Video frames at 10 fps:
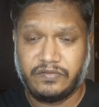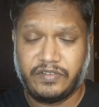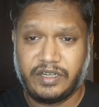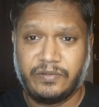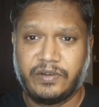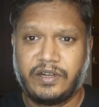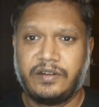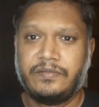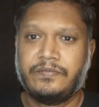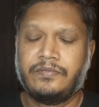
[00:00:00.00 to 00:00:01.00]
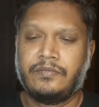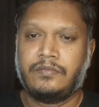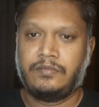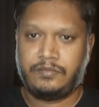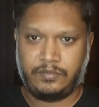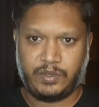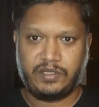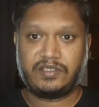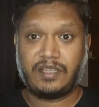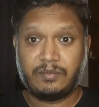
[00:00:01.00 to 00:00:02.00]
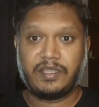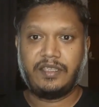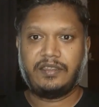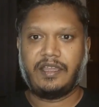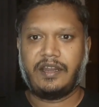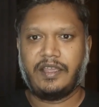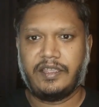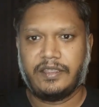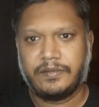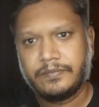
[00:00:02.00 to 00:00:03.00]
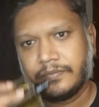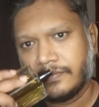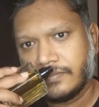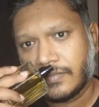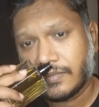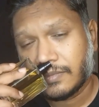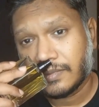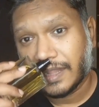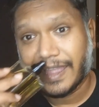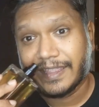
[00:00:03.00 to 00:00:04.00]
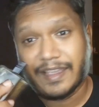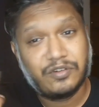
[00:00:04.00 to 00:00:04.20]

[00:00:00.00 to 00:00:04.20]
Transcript: of the vetiver, but something that I like.